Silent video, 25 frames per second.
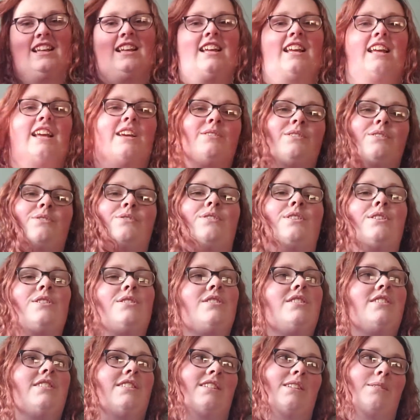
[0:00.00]
He
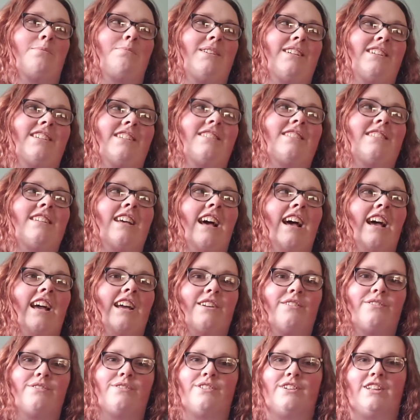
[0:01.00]
refuses to pick a
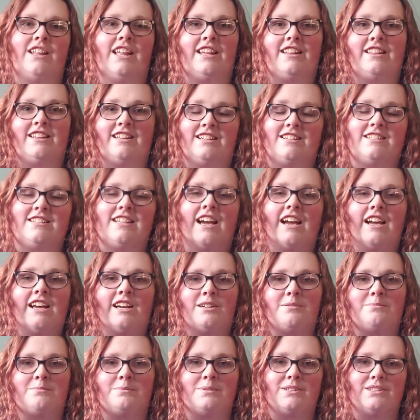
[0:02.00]
side for like the
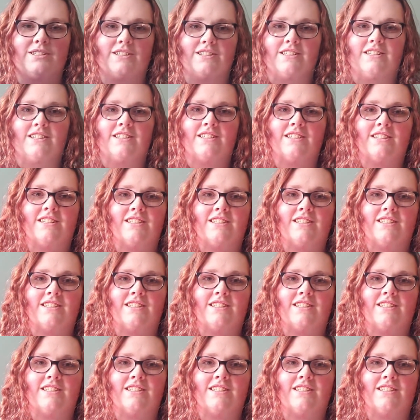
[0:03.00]
entire book.